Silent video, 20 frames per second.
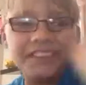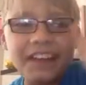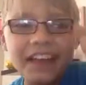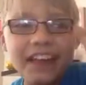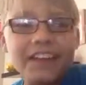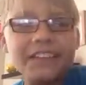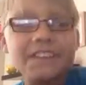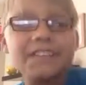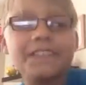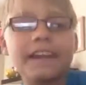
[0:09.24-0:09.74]

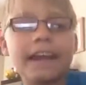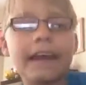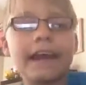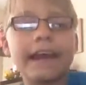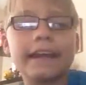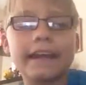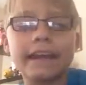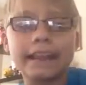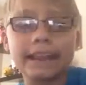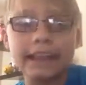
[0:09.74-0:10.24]

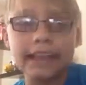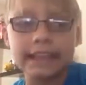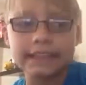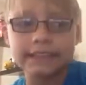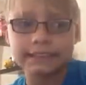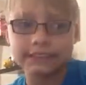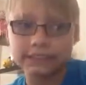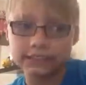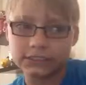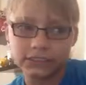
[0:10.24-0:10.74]
Alright,
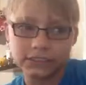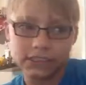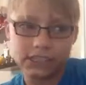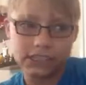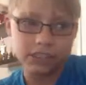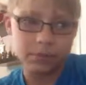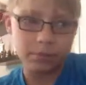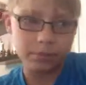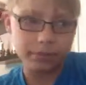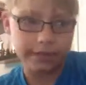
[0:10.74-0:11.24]
let's
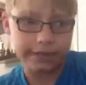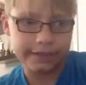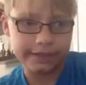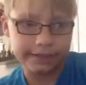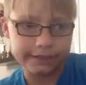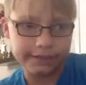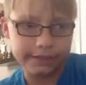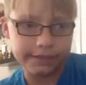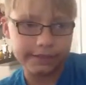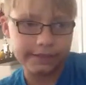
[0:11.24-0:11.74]
just
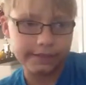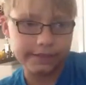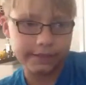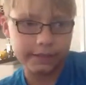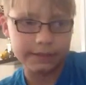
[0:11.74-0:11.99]
play this.